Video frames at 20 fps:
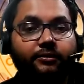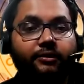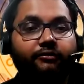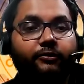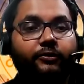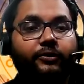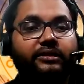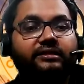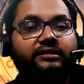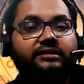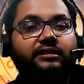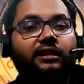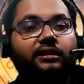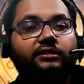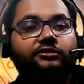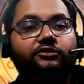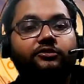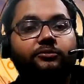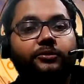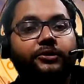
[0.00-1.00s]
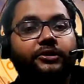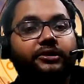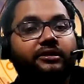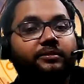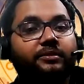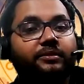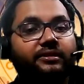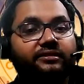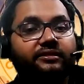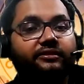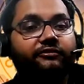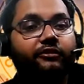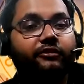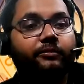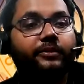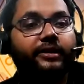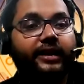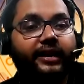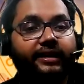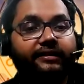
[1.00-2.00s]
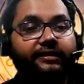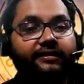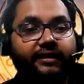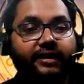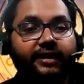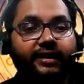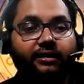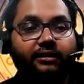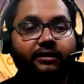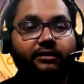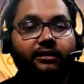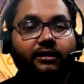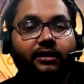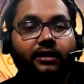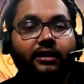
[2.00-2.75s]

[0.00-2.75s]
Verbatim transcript: before it starts to burn a person from the inside